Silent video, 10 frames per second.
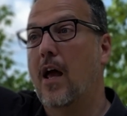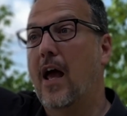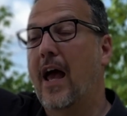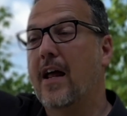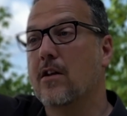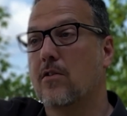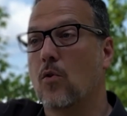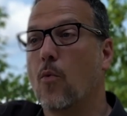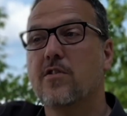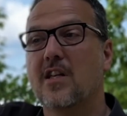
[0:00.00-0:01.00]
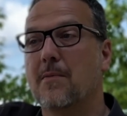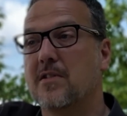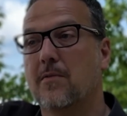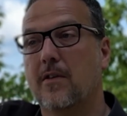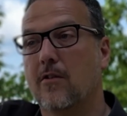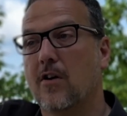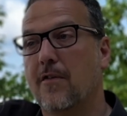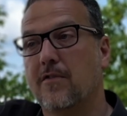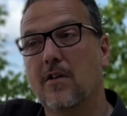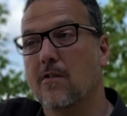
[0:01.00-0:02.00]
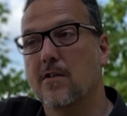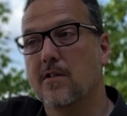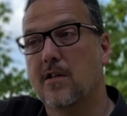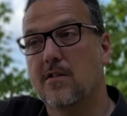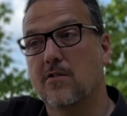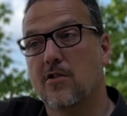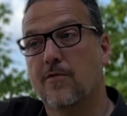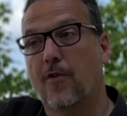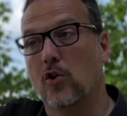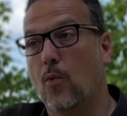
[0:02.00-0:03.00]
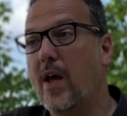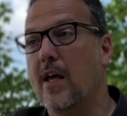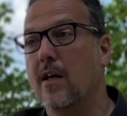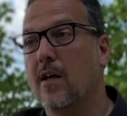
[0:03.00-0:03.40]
And the worst thing about something like craft dinner is it doesn't just fall away.